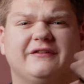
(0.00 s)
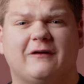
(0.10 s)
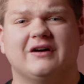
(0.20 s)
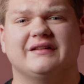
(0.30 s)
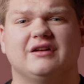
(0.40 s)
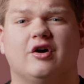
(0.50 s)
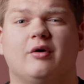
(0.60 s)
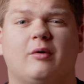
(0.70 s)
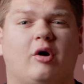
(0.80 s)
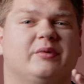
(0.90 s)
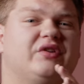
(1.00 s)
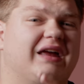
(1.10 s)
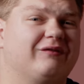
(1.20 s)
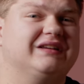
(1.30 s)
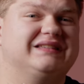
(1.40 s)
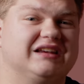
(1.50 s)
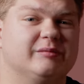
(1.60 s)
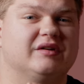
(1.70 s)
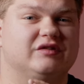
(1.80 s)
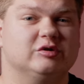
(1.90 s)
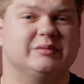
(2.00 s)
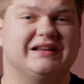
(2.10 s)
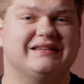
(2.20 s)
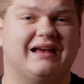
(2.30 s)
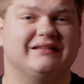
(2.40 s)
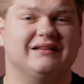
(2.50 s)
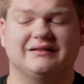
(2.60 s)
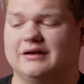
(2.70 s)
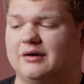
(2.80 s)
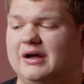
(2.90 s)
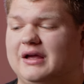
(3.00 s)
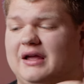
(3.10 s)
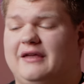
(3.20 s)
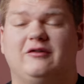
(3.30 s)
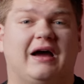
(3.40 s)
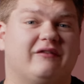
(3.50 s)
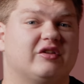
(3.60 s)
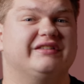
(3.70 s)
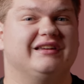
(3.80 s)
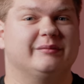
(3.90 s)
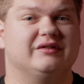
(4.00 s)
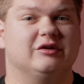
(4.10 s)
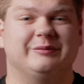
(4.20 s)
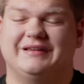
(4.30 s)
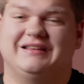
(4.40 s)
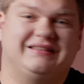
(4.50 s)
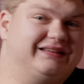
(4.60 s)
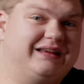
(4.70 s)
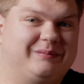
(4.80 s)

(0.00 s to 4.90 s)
far as I know, almost every Sigma zoom lens has it, so if you have other Sigma zooms, it's the same